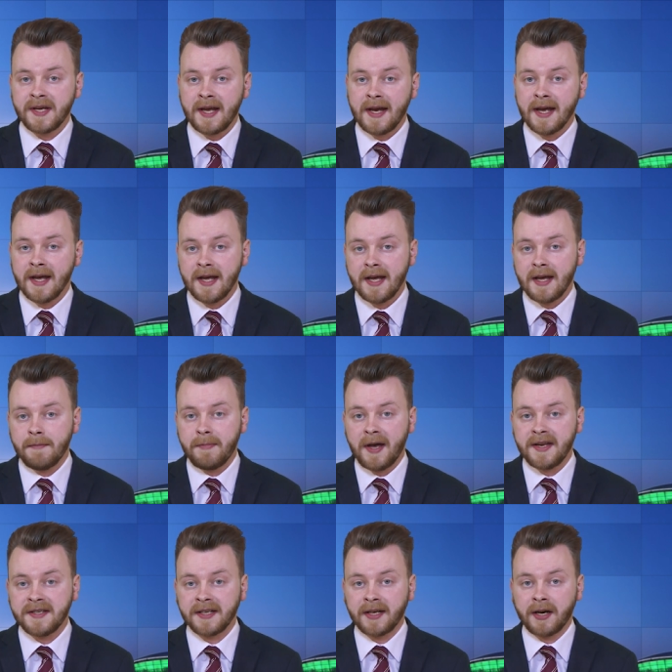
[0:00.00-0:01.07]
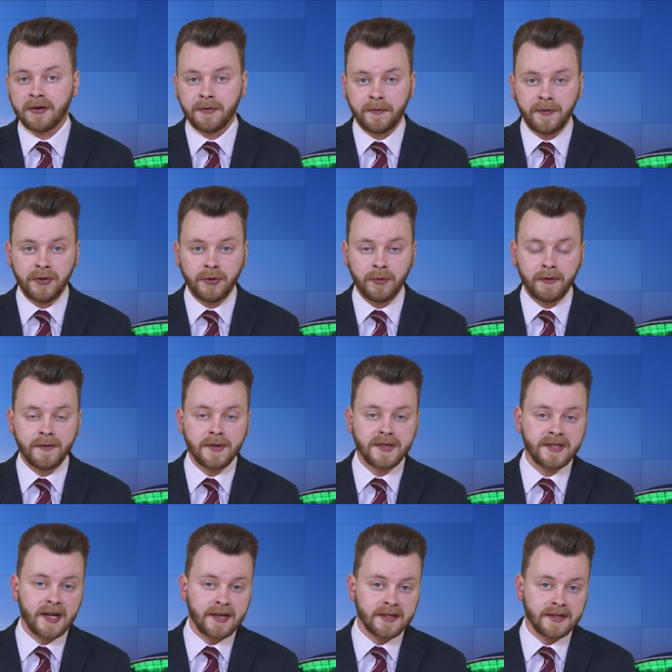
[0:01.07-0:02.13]
Day, pending a review of their
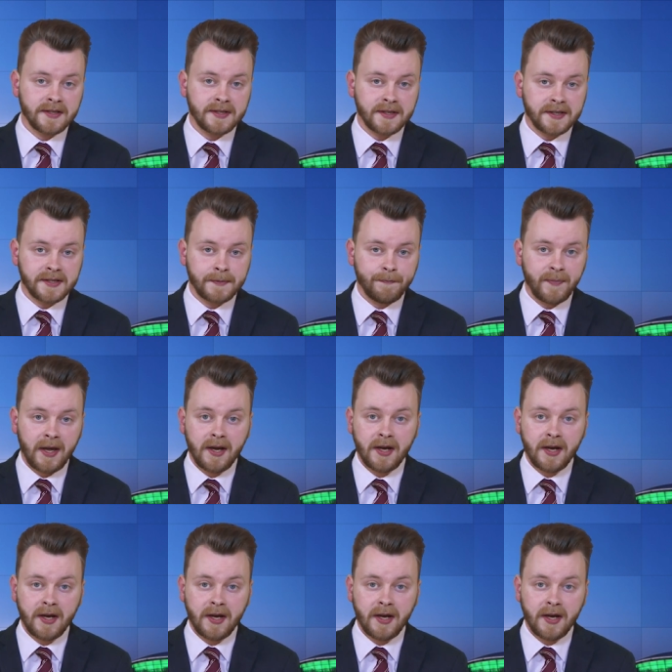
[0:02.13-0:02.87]
sentences.